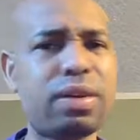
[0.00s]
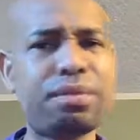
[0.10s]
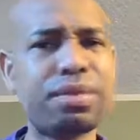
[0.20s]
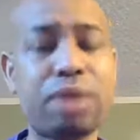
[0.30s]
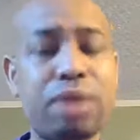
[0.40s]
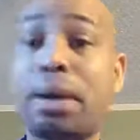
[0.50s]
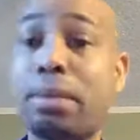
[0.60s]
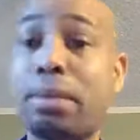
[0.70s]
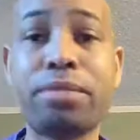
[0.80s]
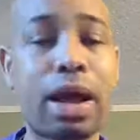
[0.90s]

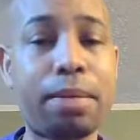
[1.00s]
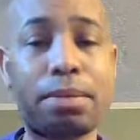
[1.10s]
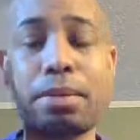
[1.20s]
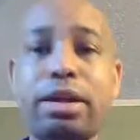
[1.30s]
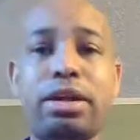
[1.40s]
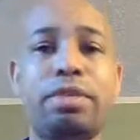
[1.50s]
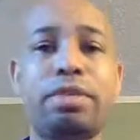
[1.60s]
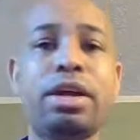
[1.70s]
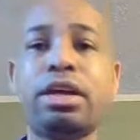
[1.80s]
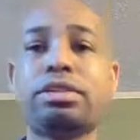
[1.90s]
I'm competitive.
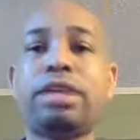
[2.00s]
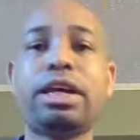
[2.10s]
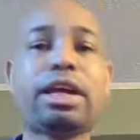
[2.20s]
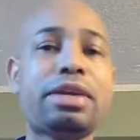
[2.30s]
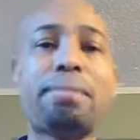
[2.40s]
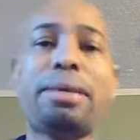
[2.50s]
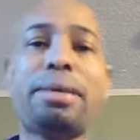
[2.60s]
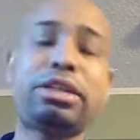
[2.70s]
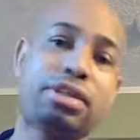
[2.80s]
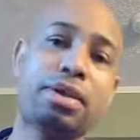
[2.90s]
So then I get a
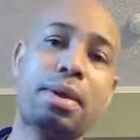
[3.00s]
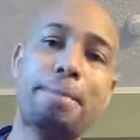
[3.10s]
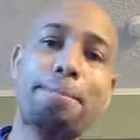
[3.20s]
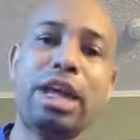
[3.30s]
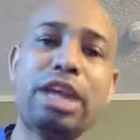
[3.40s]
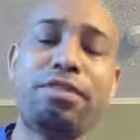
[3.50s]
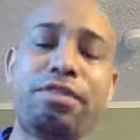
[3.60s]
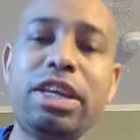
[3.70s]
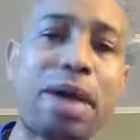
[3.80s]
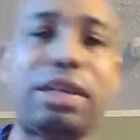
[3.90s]
message, bang from
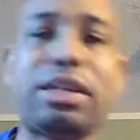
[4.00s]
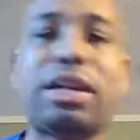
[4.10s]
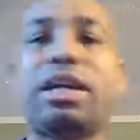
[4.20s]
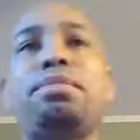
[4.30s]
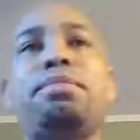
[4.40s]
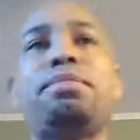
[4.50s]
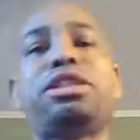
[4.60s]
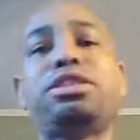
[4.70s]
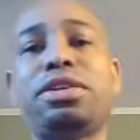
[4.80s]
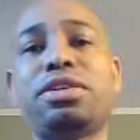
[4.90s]
Hebot. Then I get a message from
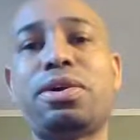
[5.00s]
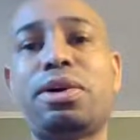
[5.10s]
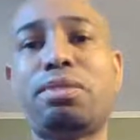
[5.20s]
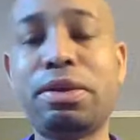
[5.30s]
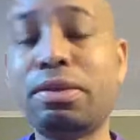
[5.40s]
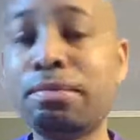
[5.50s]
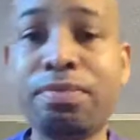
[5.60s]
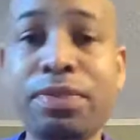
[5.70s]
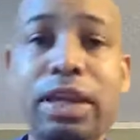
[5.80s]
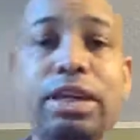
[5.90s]
another homie.
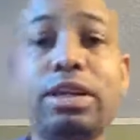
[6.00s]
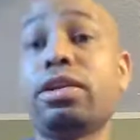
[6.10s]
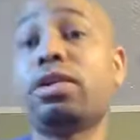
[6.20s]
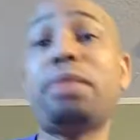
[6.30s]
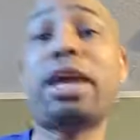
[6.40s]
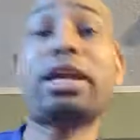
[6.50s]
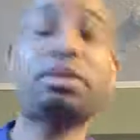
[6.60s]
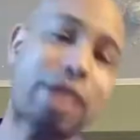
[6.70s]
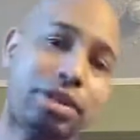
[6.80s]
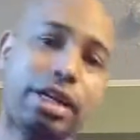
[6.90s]
And then another homie asked me how
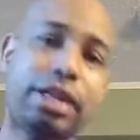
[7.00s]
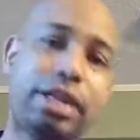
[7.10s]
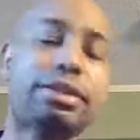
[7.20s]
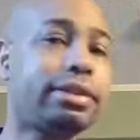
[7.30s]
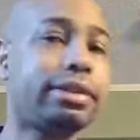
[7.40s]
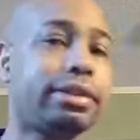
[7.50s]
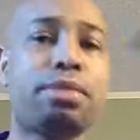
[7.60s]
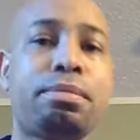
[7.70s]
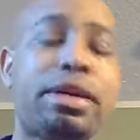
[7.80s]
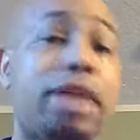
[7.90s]
you get it. I said, just click on my
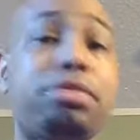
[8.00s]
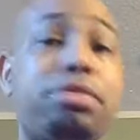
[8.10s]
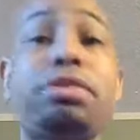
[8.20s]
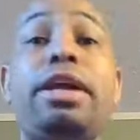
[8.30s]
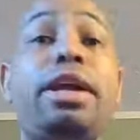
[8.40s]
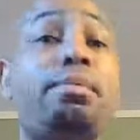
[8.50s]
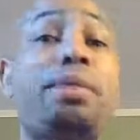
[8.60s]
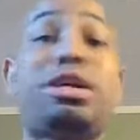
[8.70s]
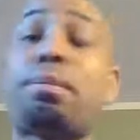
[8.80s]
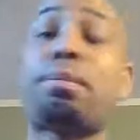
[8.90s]
name. So then everybody
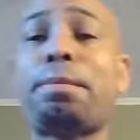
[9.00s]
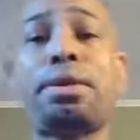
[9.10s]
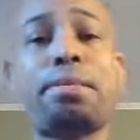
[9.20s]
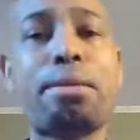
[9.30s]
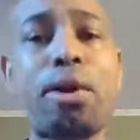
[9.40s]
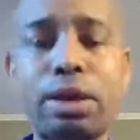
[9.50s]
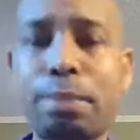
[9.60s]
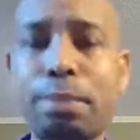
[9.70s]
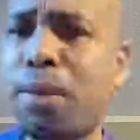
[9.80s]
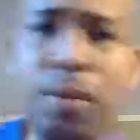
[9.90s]
start popping in my party.
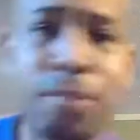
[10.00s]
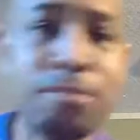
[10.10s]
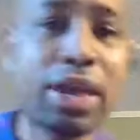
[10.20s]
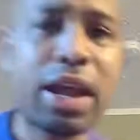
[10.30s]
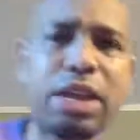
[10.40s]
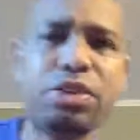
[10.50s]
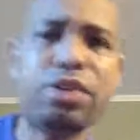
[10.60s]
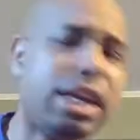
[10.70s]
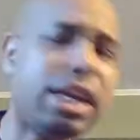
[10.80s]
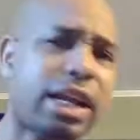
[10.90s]
Boom, boom. How you get
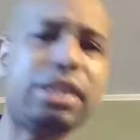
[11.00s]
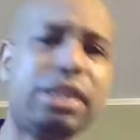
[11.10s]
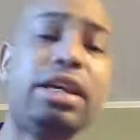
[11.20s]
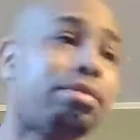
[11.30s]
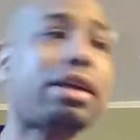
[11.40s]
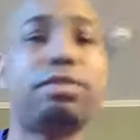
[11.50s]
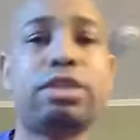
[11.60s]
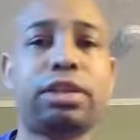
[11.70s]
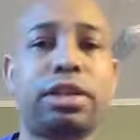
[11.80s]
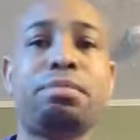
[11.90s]
it? How you get it? I'm like, just
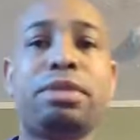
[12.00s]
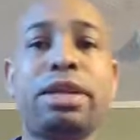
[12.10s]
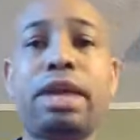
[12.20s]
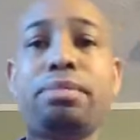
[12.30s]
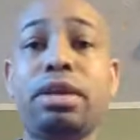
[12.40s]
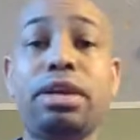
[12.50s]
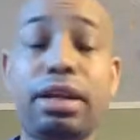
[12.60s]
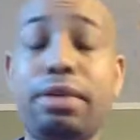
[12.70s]
click on my name, you can get it.